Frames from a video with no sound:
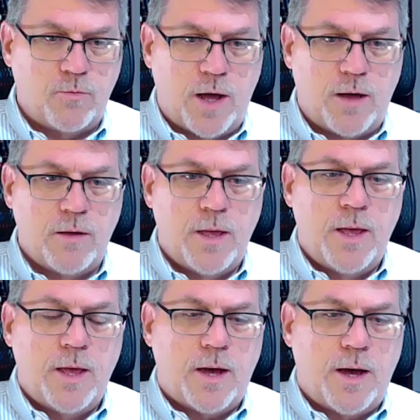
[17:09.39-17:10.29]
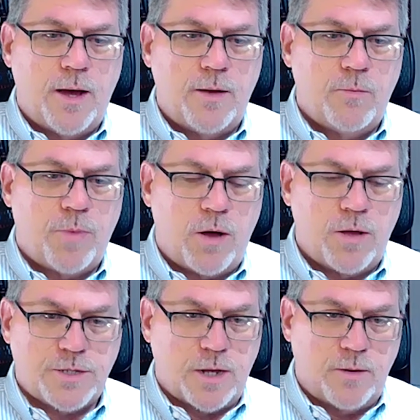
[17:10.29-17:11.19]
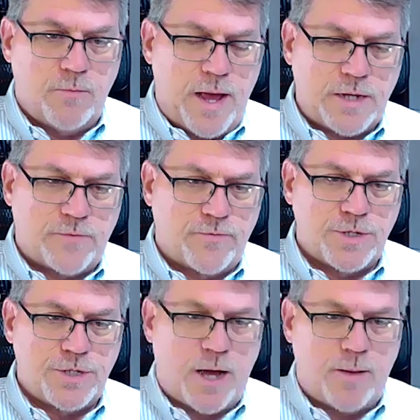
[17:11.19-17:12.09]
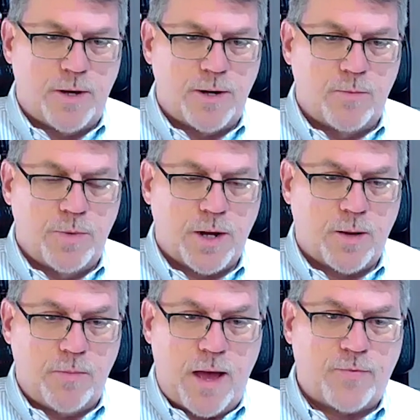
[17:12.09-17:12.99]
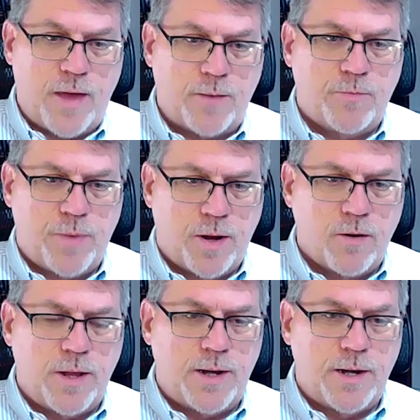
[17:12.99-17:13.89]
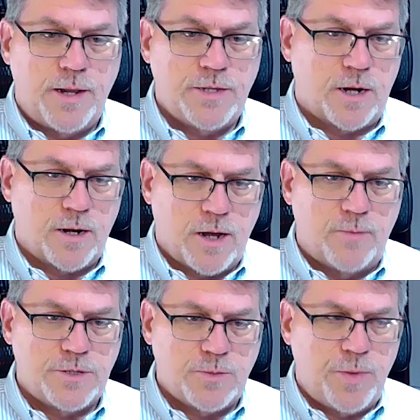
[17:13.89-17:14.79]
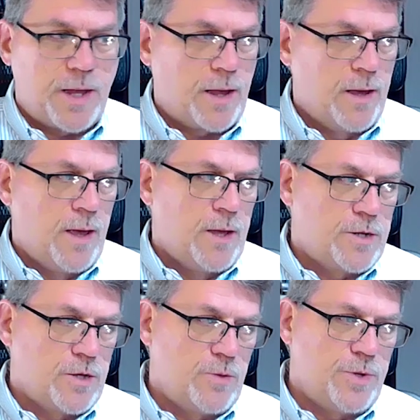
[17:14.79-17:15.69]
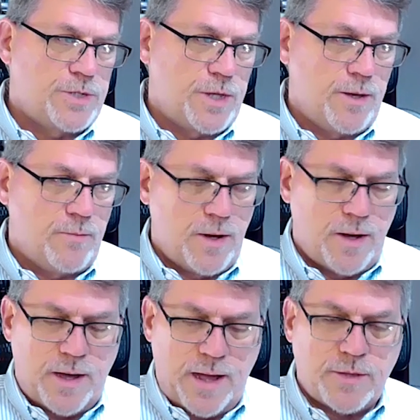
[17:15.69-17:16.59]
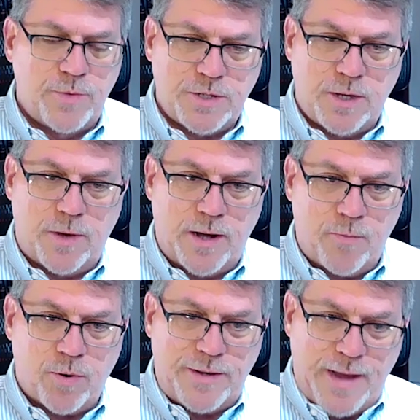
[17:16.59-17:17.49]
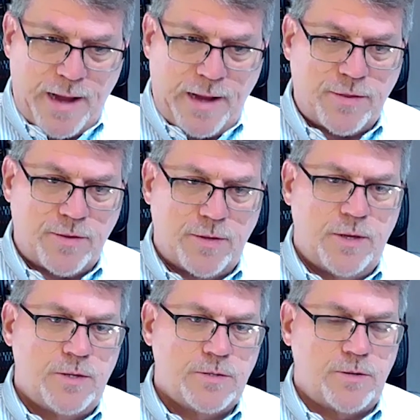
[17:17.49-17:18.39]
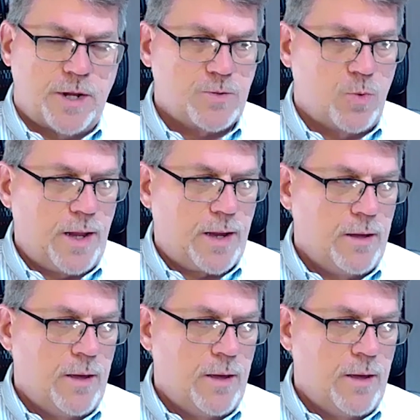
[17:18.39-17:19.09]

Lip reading: Well, Paul has done a masterful job on a book about that period, and he's going to come and speak to the museum at the museum on April 9th, so next week.